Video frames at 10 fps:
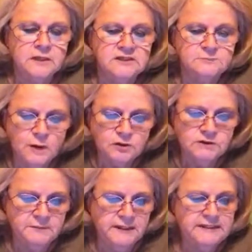spoke
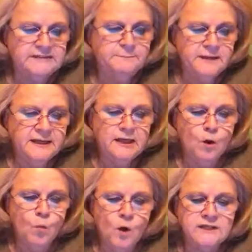to me depending
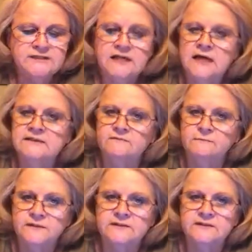on what size
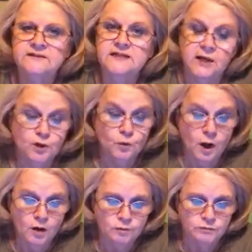of business that you
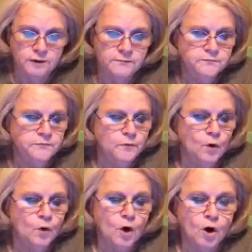own
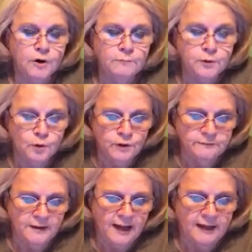or are
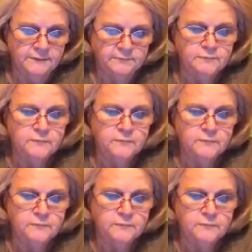employed by,